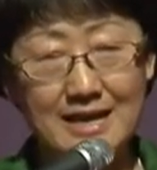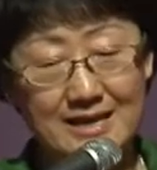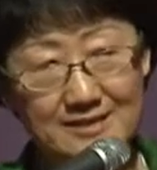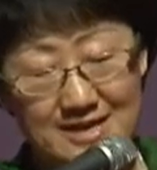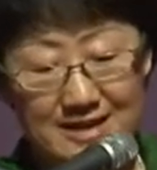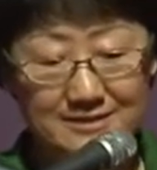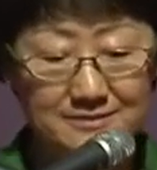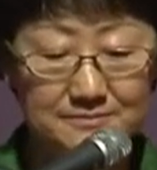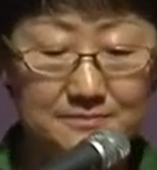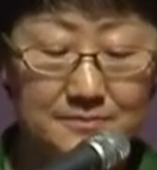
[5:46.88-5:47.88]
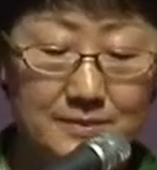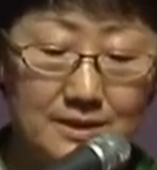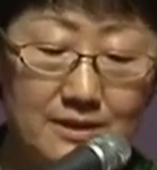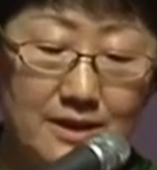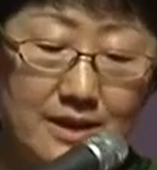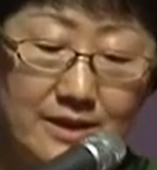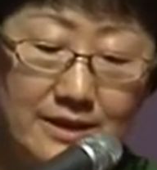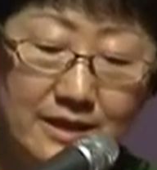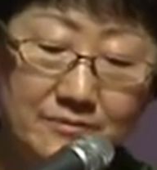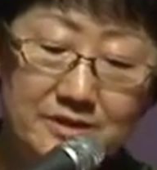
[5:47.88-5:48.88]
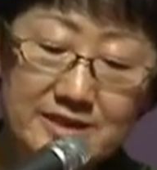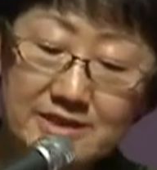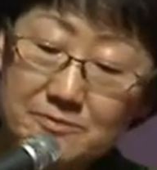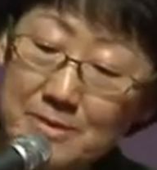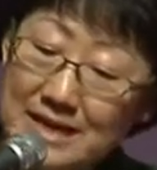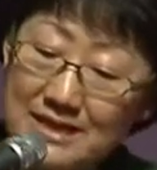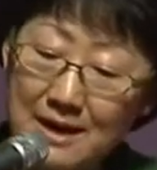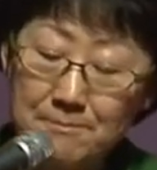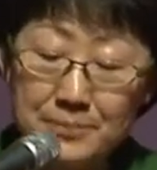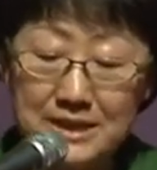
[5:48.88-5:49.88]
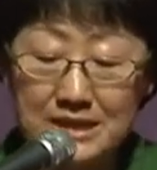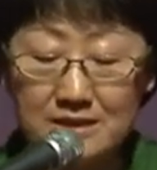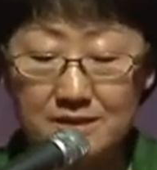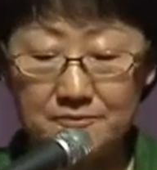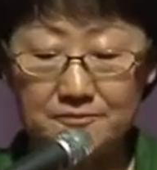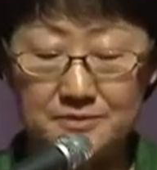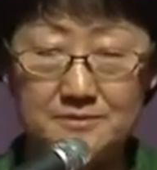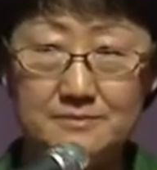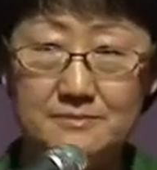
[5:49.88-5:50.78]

And yet, even this may not be enough.